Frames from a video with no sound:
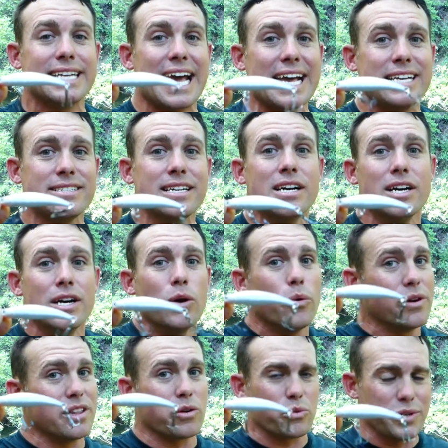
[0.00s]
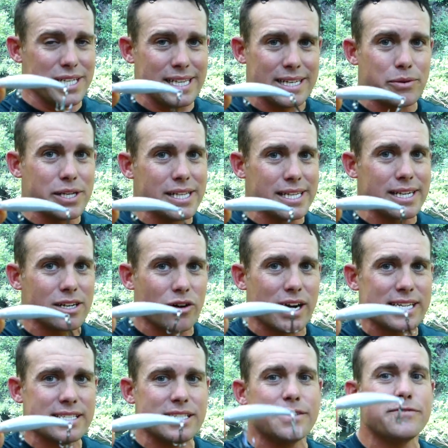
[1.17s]
days where they're really, really
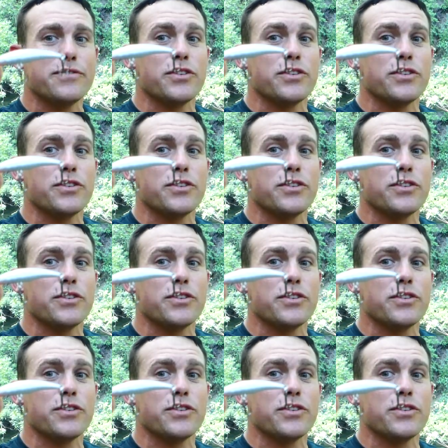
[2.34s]
aggressive.